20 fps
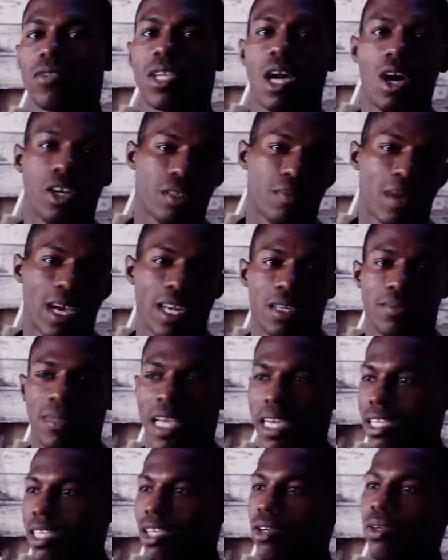I've talked about it. I'm
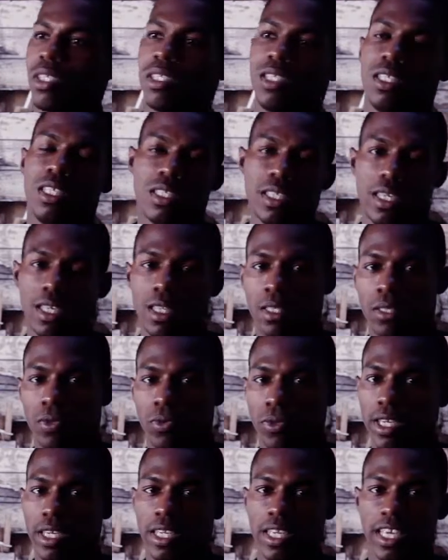not going to go into detail
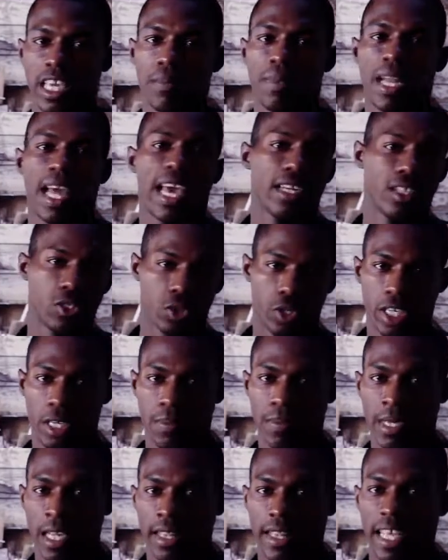with it again, but I had a
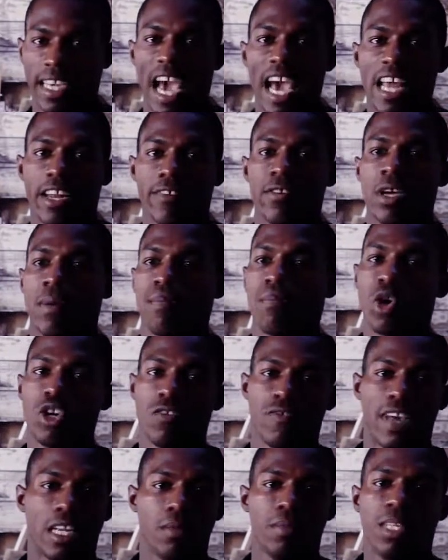dream that kind of
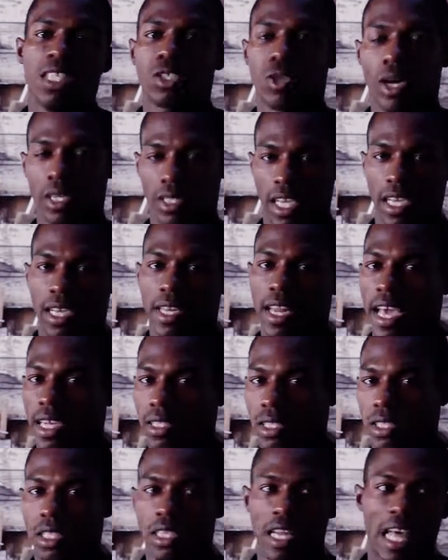motivated me to start taking
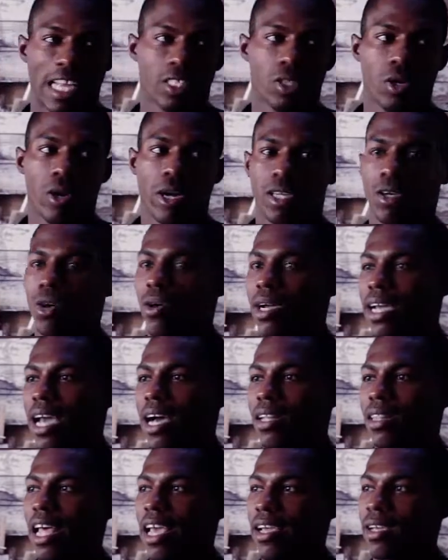action, and I started going
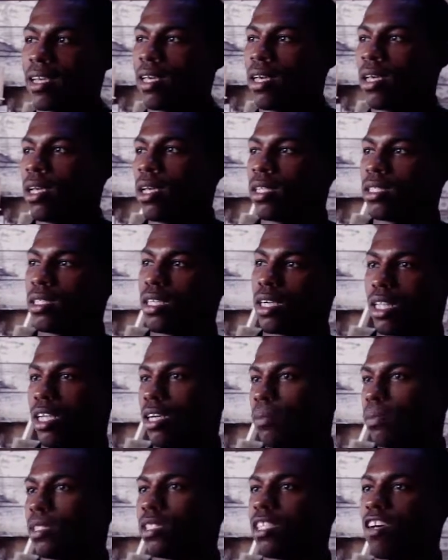out like to
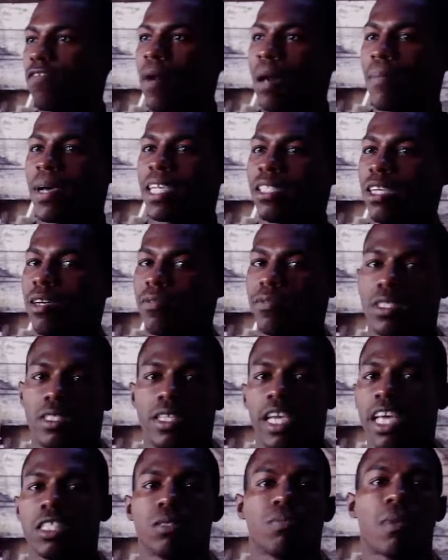clubs and stuff by myself to
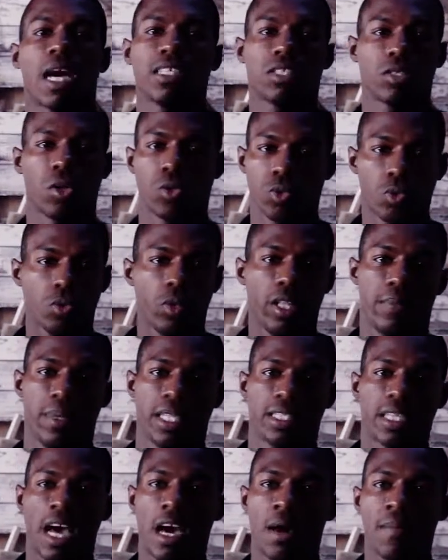test my social
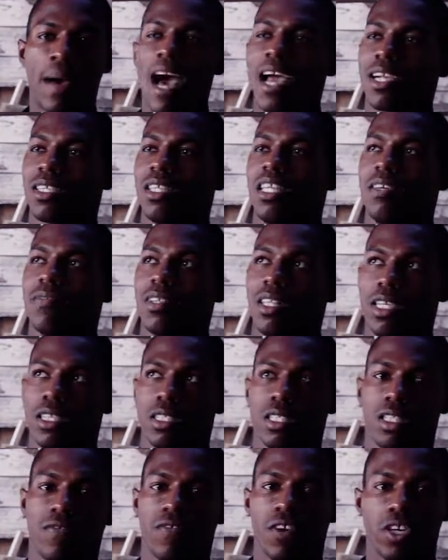limits. Um, I actually leave a
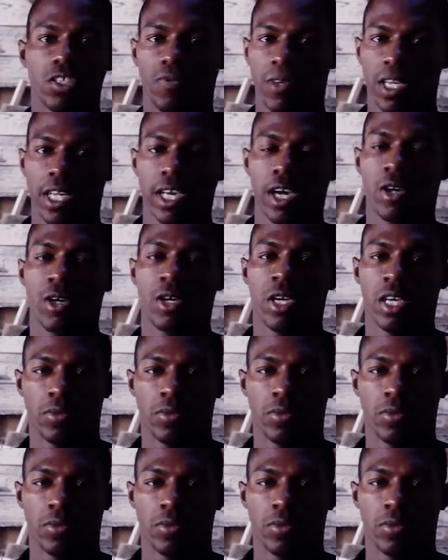link to the first video.